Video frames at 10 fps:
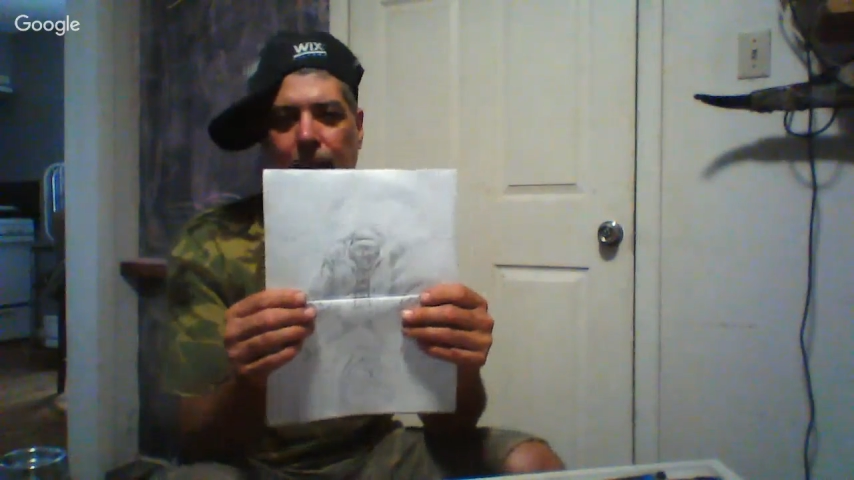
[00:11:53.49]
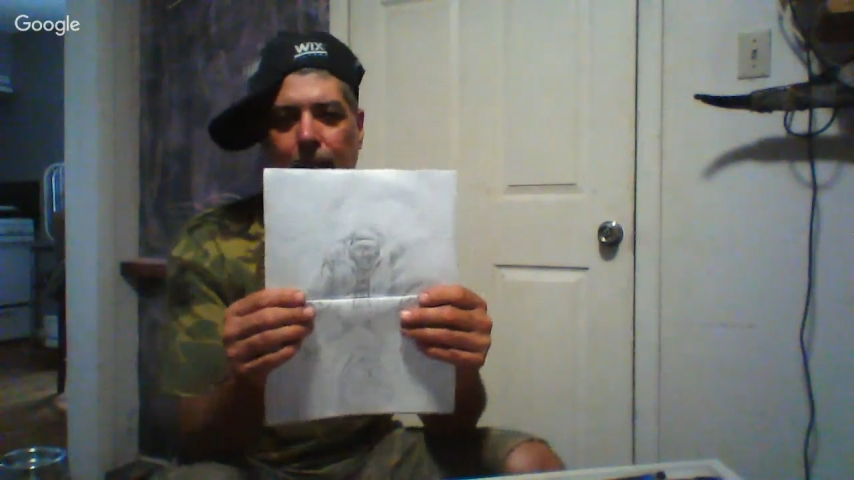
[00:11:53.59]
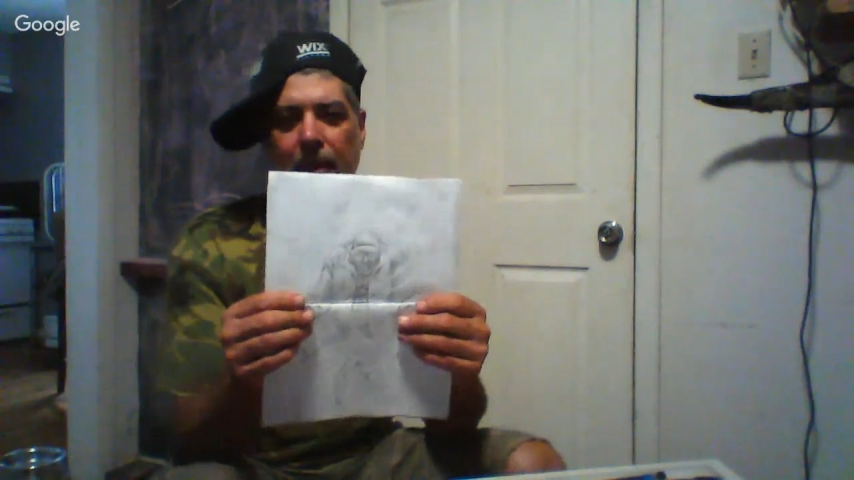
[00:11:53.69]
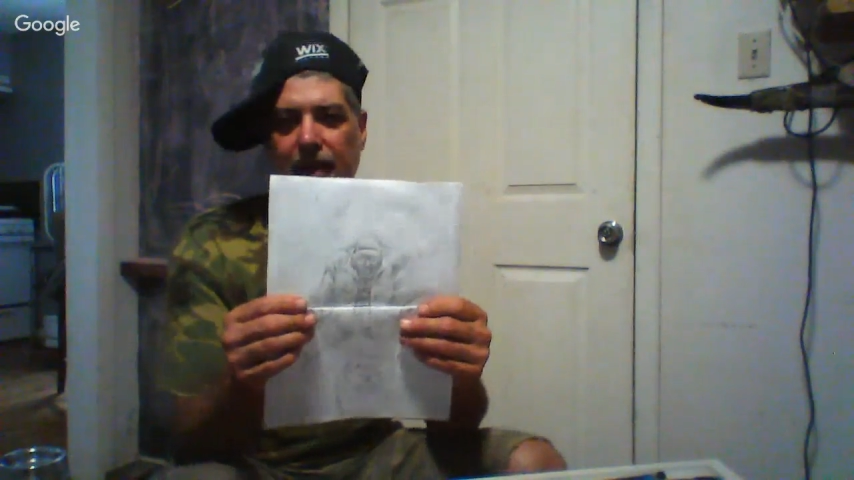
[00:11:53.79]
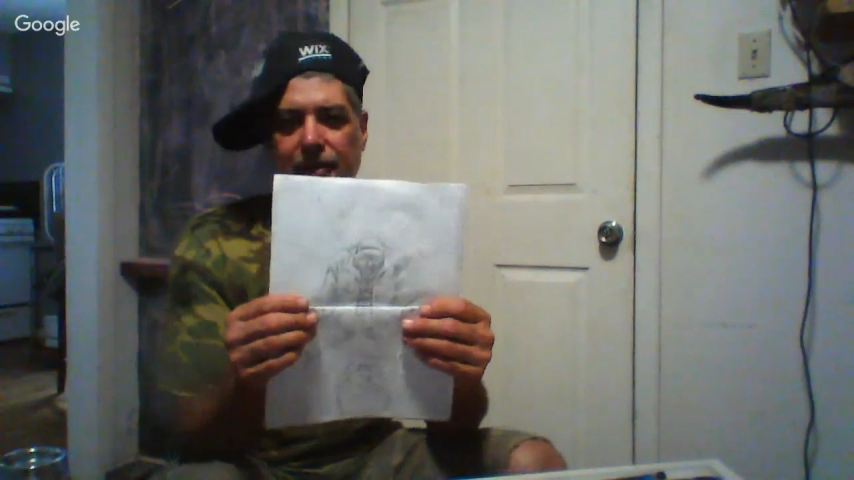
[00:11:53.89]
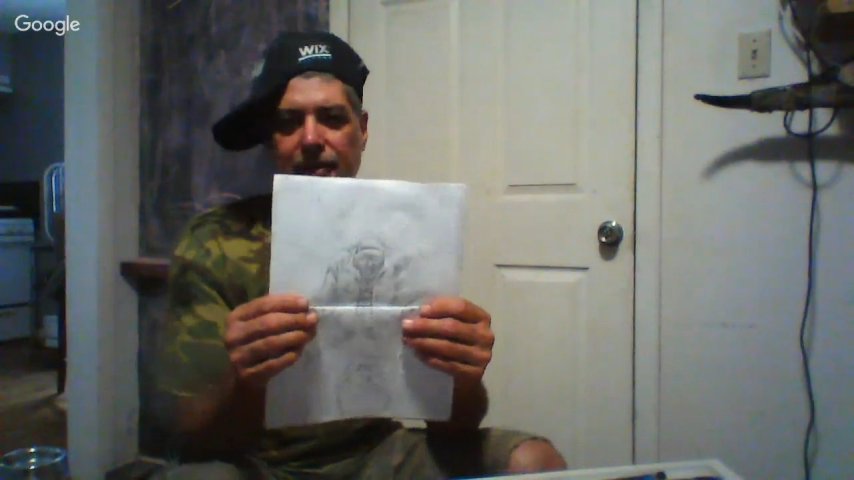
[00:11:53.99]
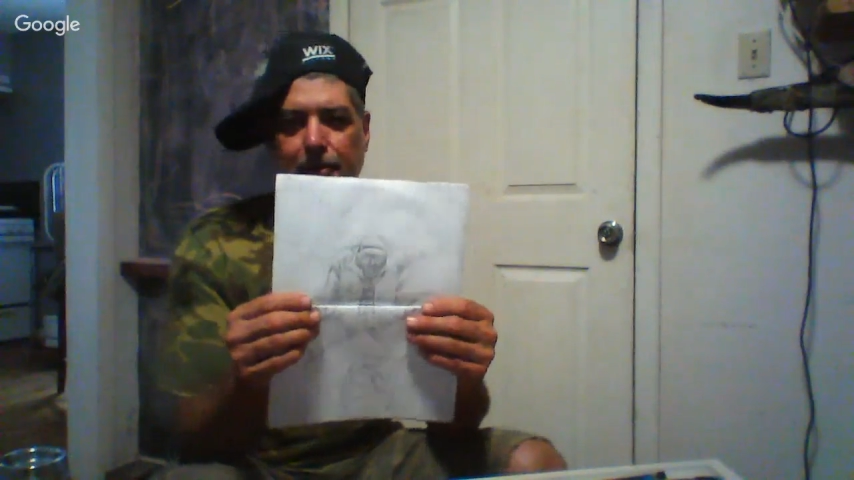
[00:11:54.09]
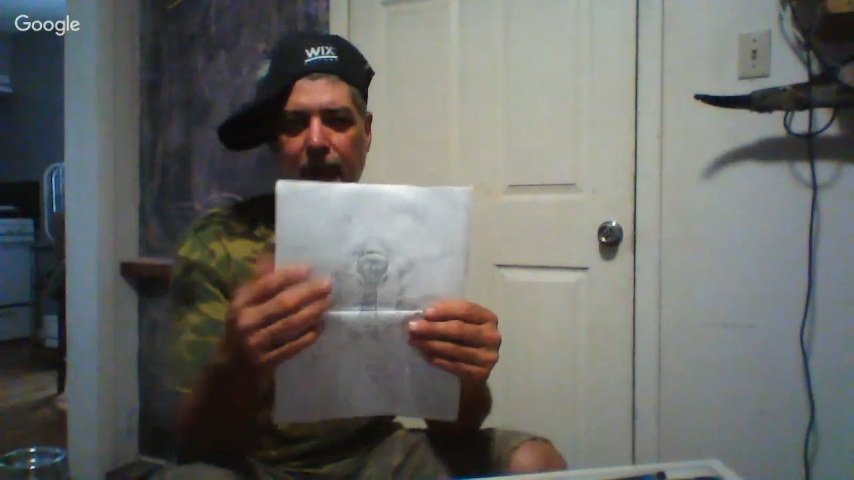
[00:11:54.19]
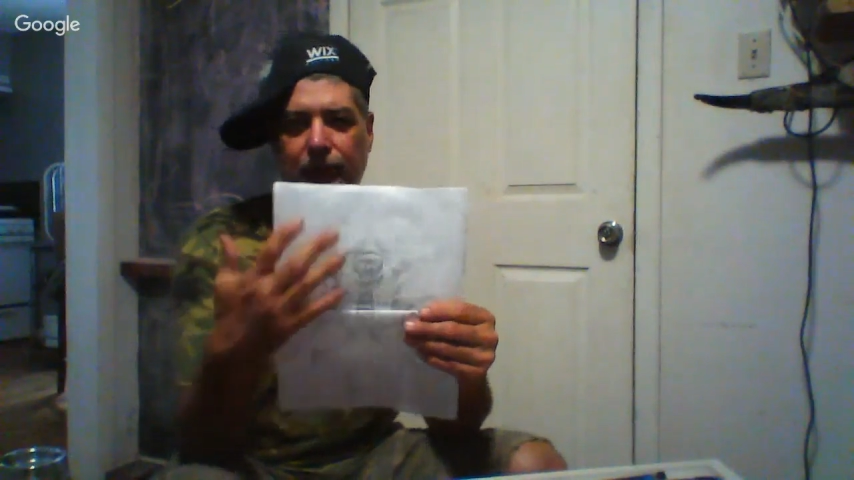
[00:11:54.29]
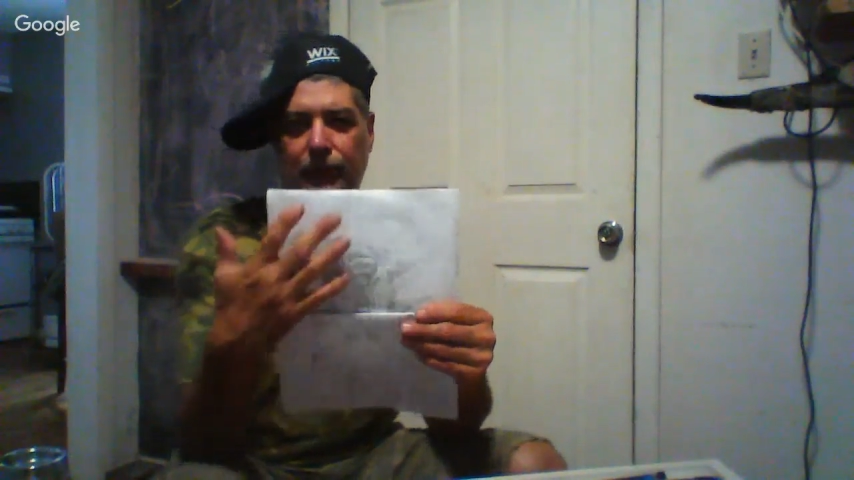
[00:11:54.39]
page
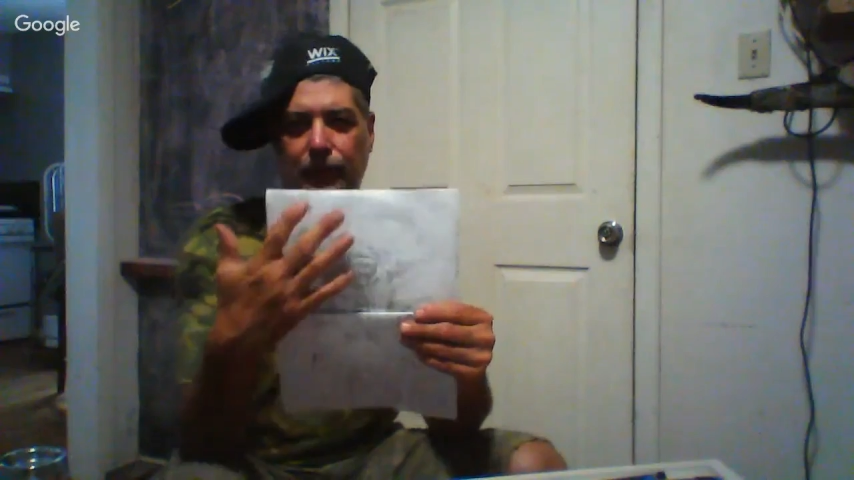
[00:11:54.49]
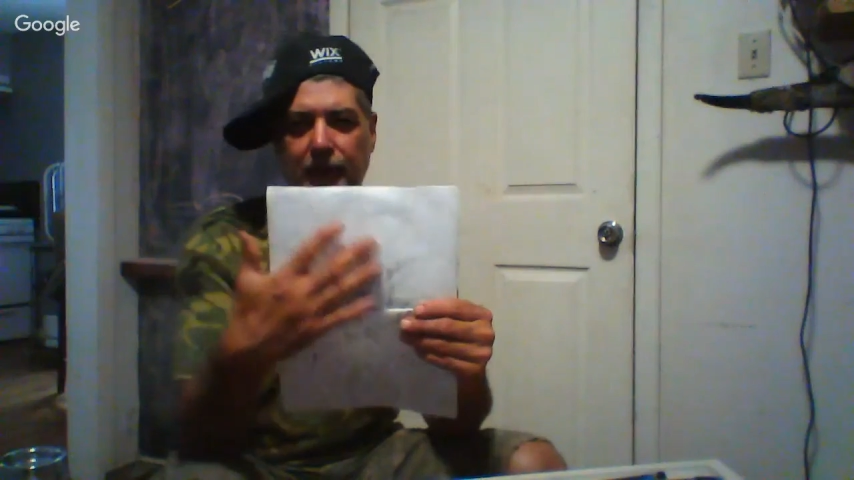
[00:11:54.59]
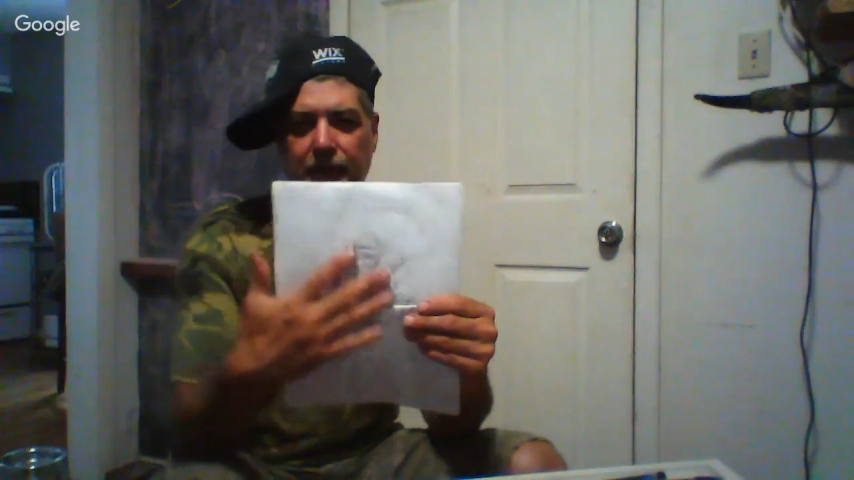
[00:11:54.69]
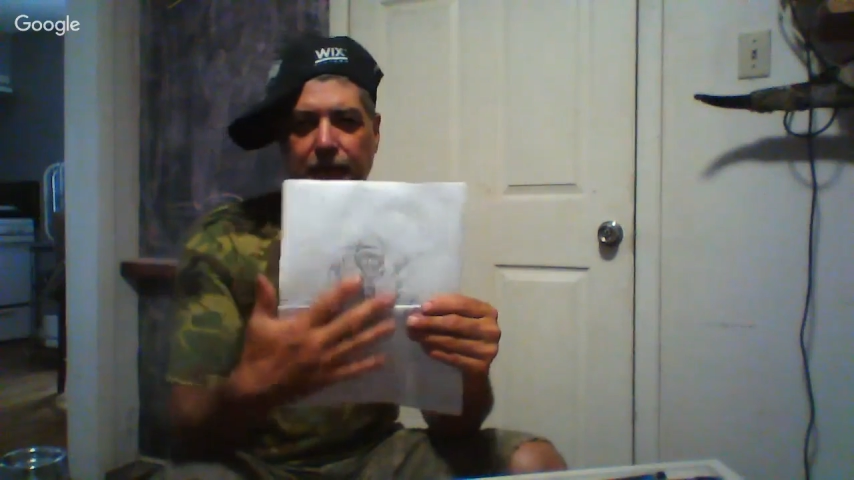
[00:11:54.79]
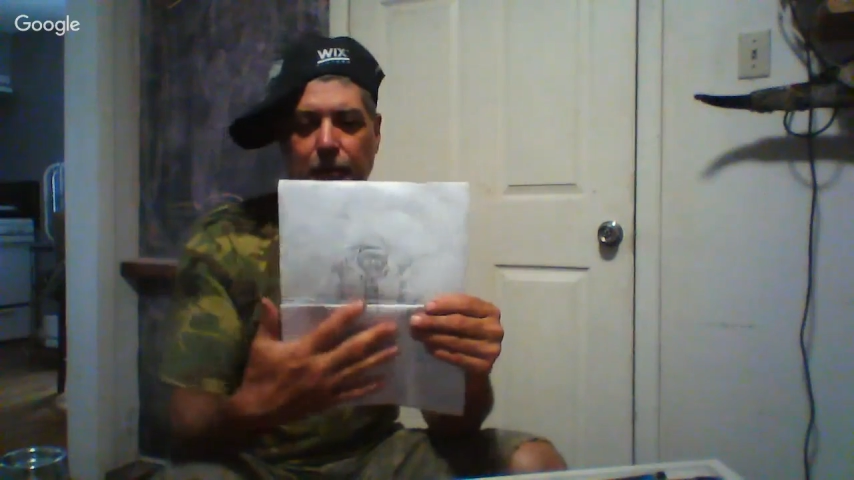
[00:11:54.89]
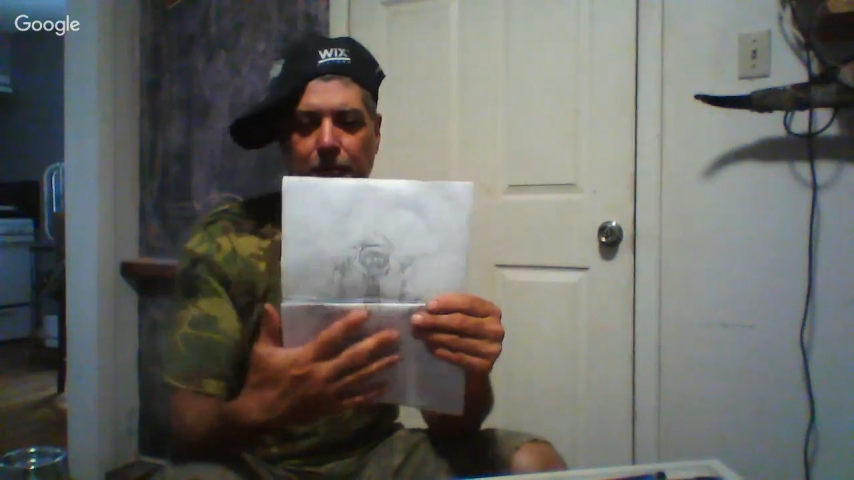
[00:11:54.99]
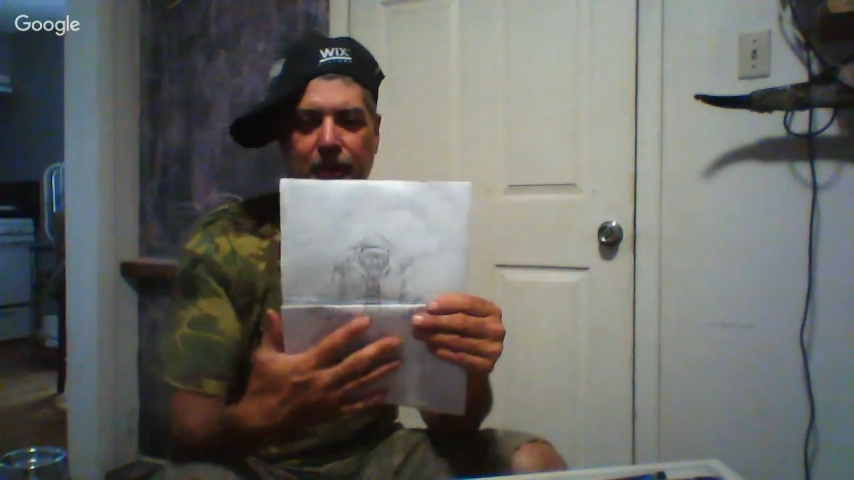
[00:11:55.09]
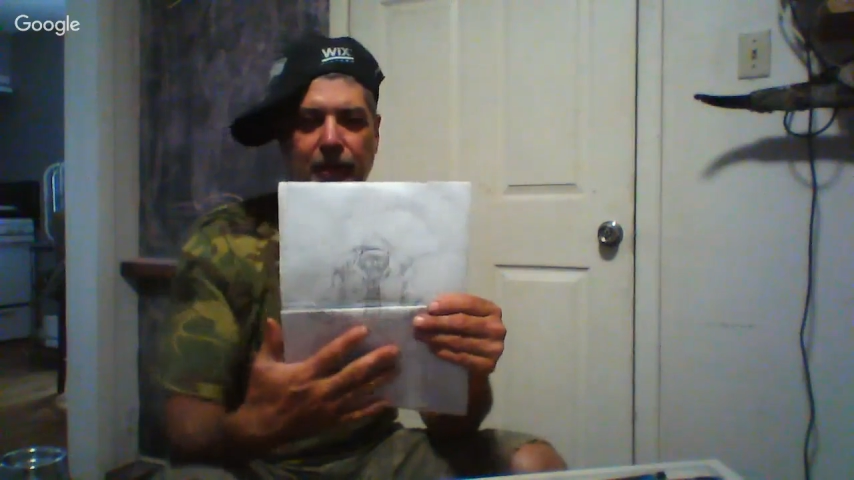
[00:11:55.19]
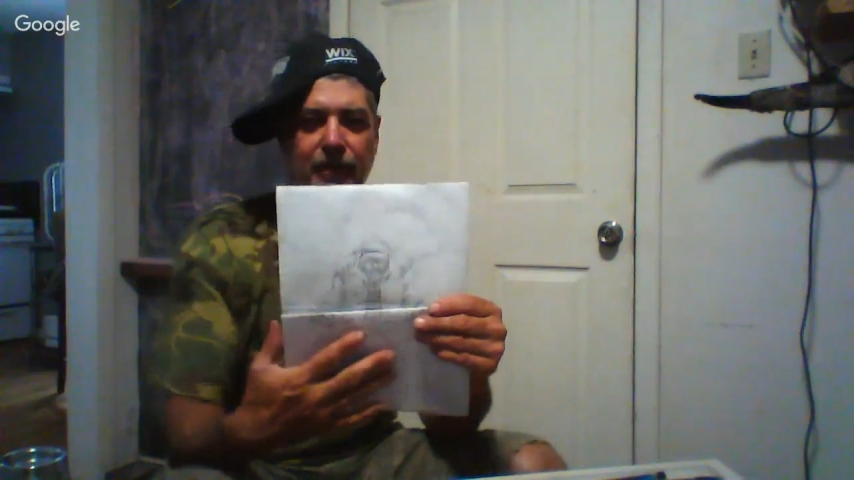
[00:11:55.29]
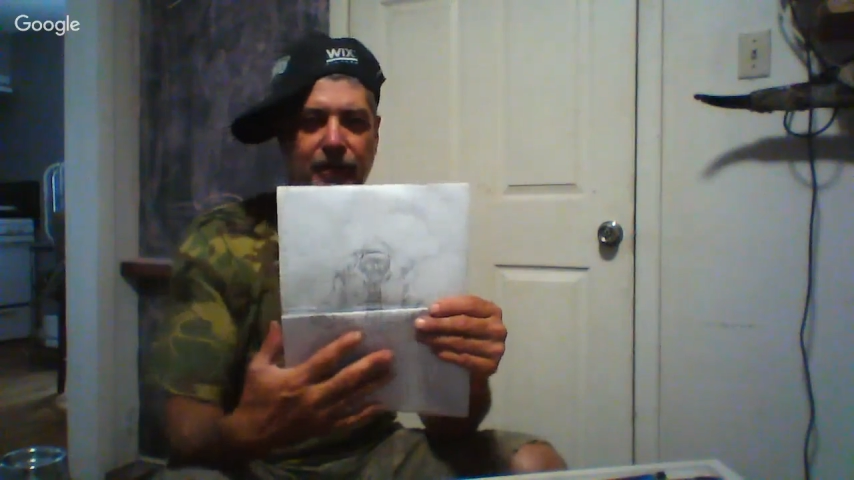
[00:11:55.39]
space right here
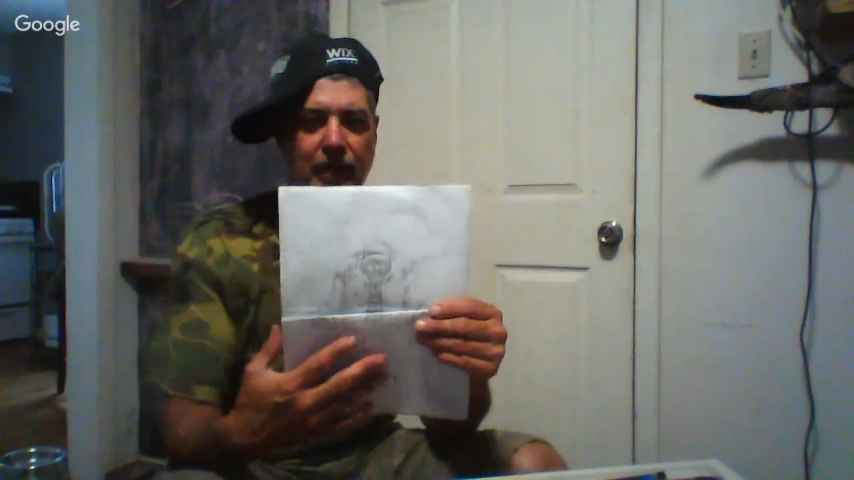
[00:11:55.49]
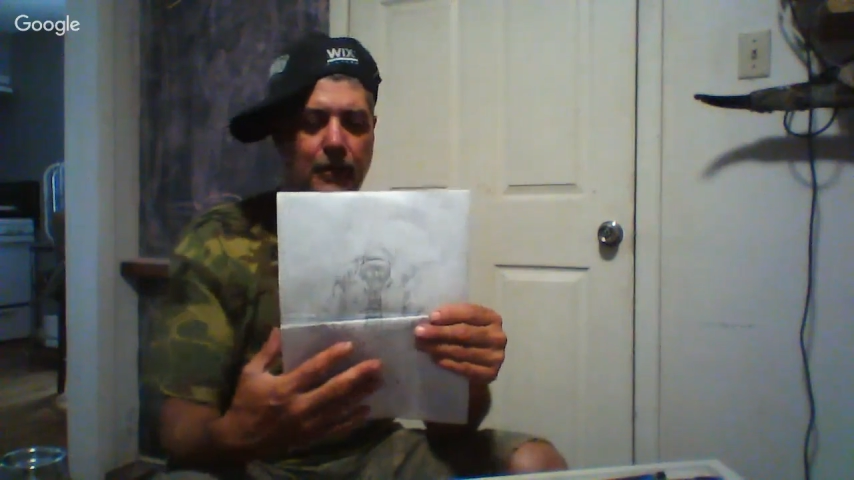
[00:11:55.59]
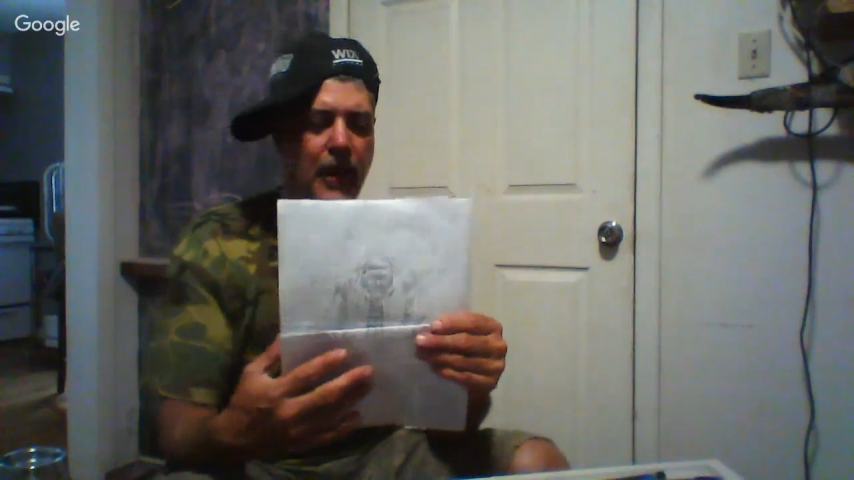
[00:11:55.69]
because I'm